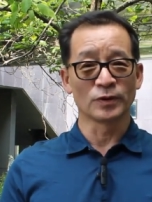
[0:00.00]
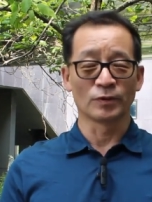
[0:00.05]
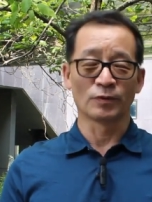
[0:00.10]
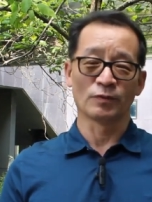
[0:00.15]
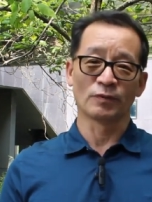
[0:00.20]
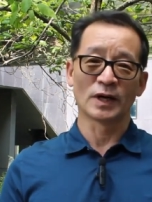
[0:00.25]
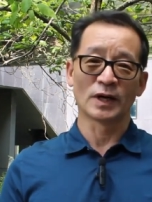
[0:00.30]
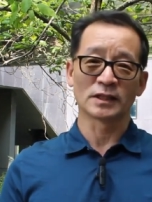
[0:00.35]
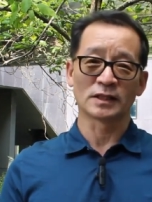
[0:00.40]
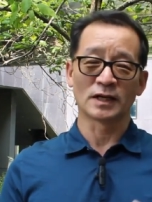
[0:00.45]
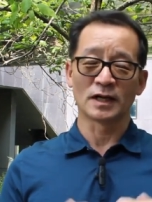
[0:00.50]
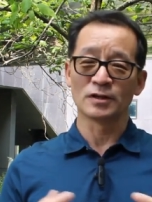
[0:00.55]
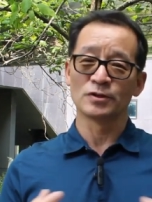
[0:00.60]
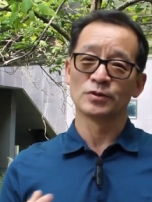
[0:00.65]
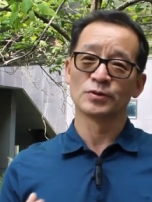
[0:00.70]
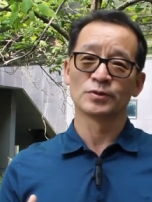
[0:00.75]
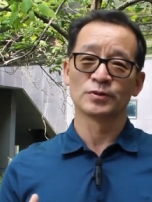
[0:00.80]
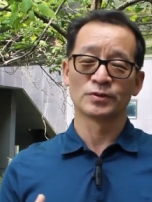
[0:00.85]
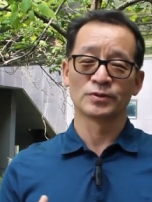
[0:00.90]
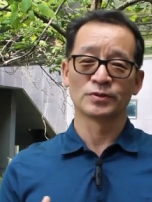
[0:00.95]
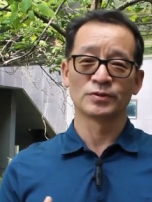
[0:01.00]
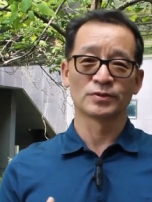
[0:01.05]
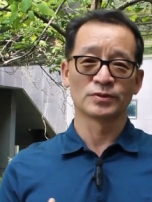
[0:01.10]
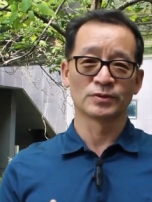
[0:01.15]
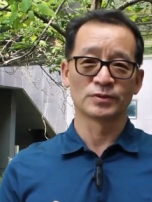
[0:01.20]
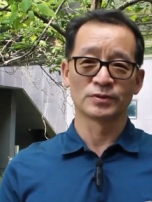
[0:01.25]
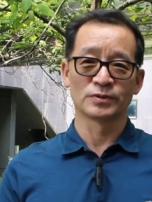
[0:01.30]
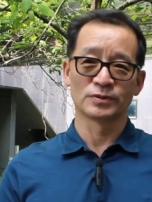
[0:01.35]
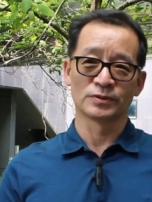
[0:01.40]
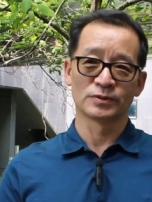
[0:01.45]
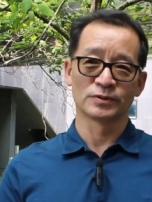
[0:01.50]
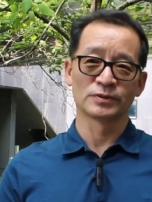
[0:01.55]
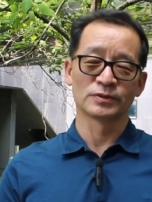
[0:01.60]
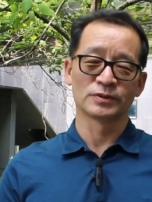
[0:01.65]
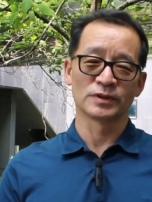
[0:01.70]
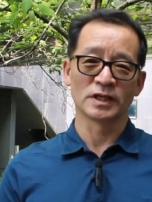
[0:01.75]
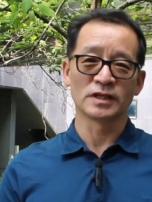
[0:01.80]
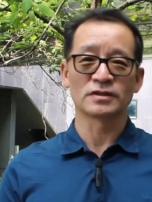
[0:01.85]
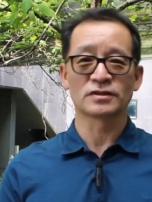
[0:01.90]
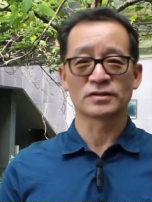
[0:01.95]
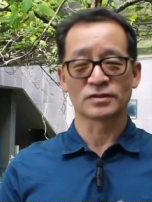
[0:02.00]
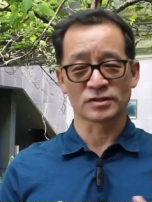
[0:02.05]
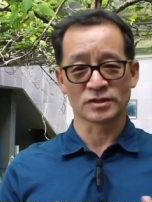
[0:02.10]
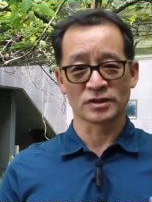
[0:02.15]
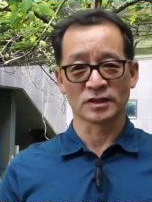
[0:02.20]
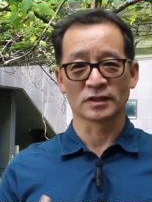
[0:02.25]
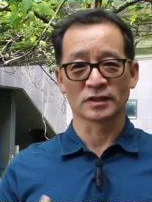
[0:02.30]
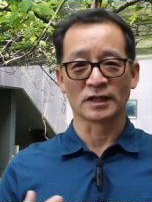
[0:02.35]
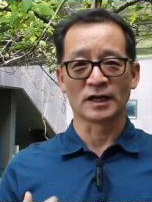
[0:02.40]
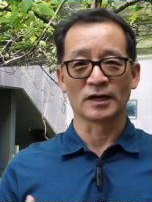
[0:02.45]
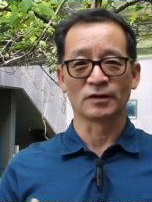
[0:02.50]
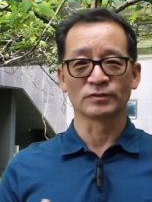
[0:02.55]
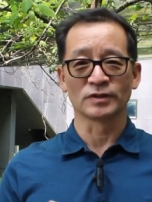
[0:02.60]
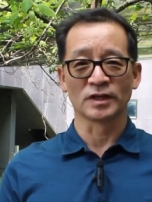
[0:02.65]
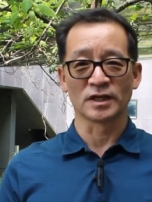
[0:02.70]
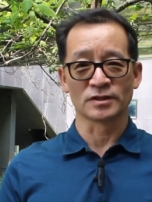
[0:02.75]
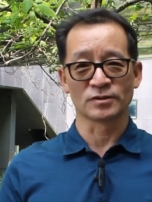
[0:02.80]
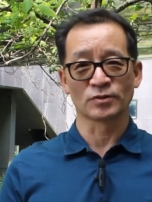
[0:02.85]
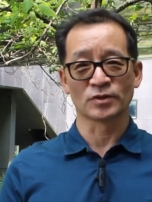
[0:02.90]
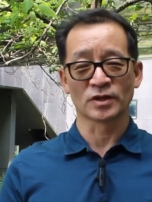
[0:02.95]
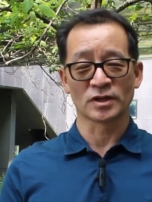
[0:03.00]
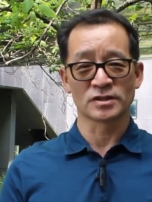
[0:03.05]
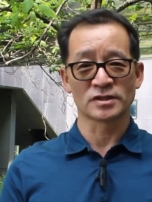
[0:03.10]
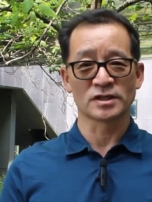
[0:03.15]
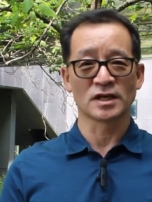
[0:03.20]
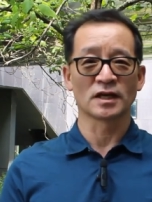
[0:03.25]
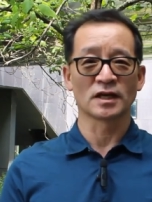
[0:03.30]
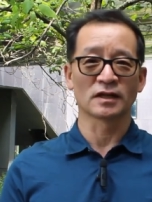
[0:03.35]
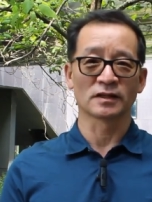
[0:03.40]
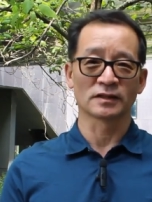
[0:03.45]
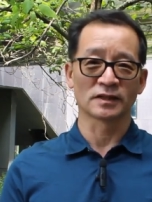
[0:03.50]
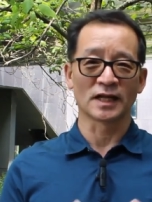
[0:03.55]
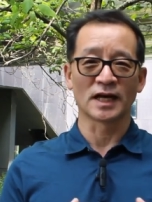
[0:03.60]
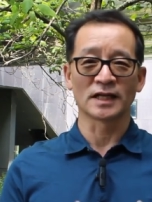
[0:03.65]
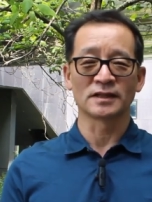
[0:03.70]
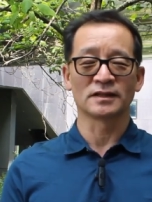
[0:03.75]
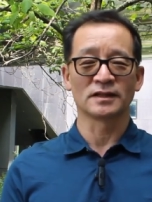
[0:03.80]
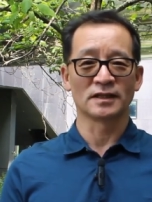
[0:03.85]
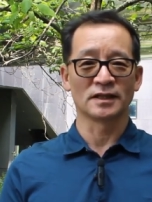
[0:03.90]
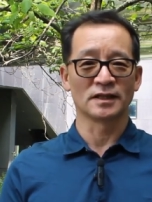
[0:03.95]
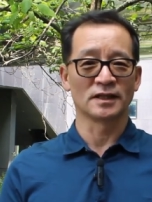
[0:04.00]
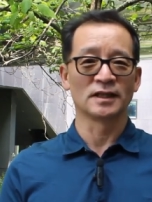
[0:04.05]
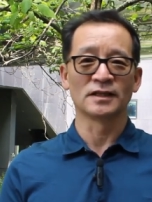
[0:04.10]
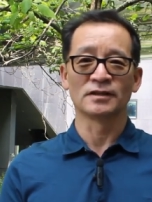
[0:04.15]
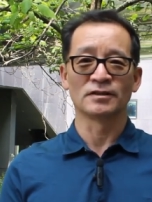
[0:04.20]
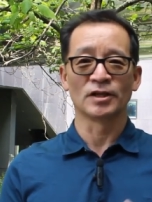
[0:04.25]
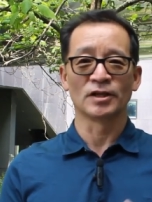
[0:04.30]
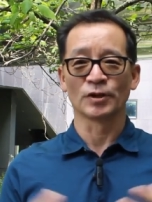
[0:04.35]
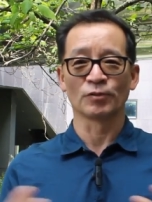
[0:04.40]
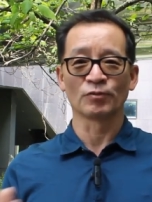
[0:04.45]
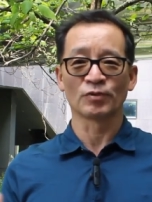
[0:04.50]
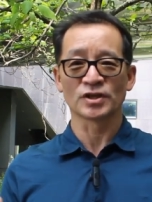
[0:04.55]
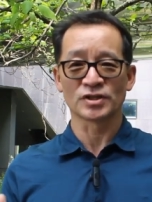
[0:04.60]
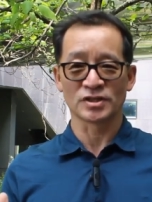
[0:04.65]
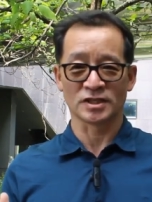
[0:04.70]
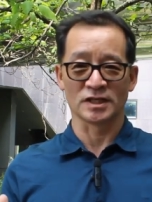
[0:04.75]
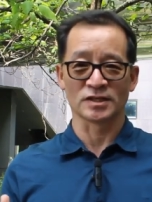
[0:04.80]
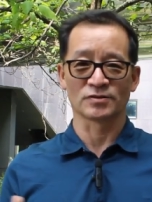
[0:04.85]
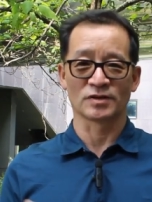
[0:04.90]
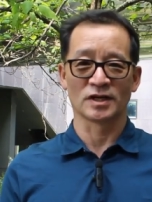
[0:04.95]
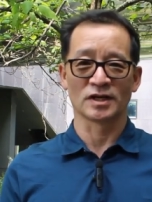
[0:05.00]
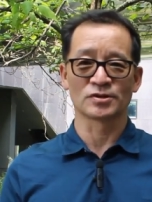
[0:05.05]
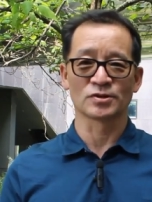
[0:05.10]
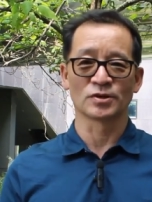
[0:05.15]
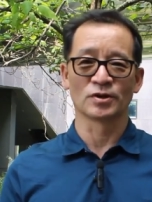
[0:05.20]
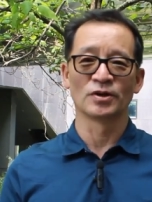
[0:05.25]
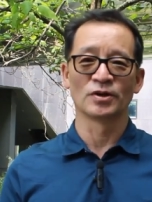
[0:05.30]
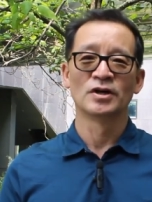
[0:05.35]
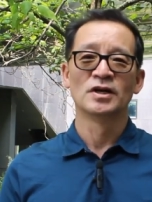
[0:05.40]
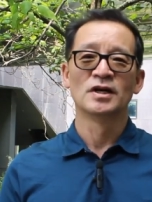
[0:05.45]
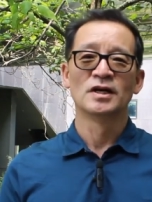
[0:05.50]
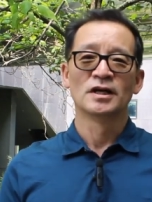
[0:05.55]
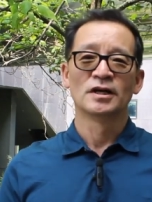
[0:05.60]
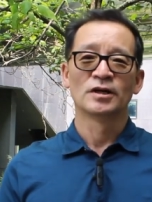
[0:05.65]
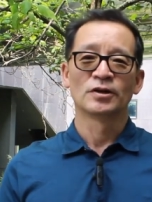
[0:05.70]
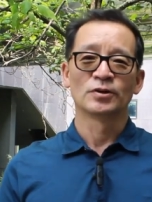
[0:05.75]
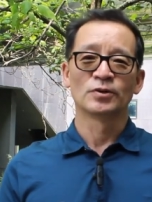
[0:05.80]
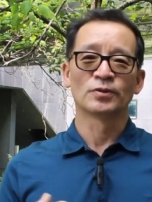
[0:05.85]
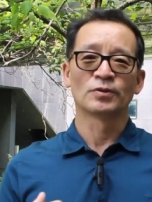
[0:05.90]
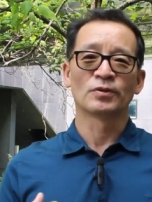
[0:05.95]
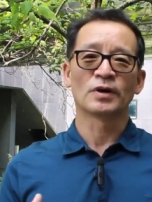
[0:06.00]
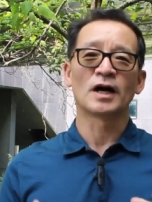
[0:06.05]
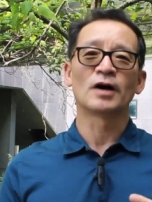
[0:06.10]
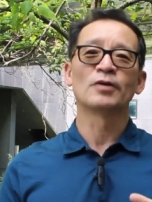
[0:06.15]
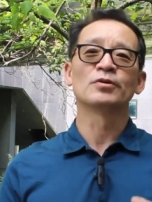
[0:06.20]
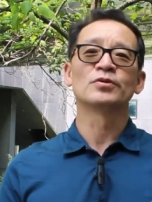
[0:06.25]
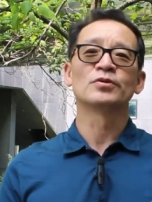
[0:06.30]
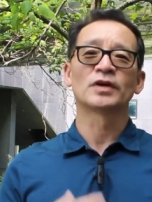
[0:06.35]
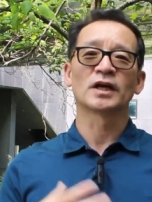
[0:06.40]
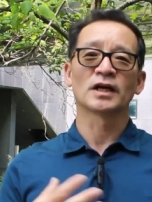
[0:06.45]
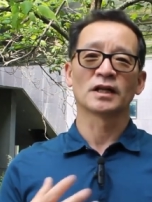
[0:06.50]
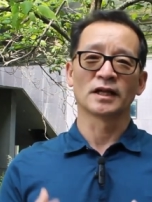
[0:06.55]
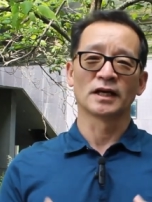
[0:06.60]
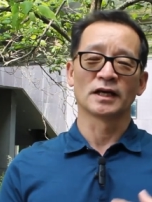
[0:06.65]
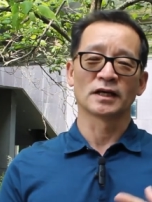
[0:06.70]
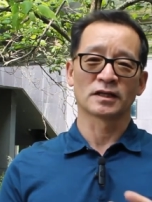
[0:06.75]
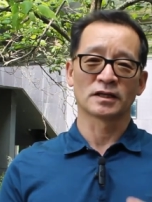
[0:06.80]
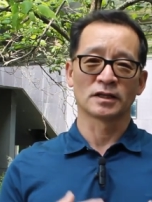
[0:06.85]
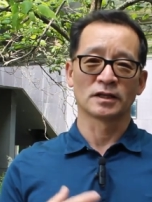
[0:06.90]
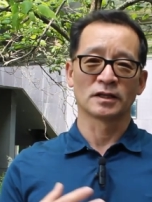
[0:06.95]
what are you interested in nowadays? You can say not in linguistics, right? So how you get like